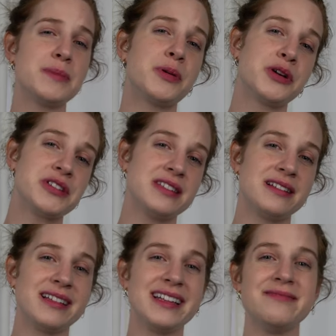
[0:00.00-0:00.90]
but
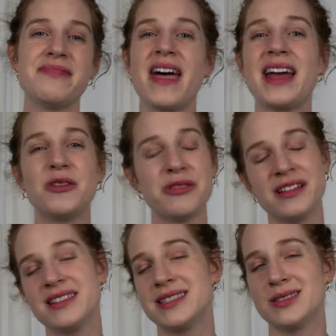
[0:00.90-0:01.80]
personally, I don't
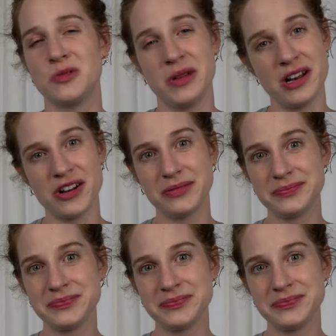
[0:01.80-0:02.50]
think this is a winner.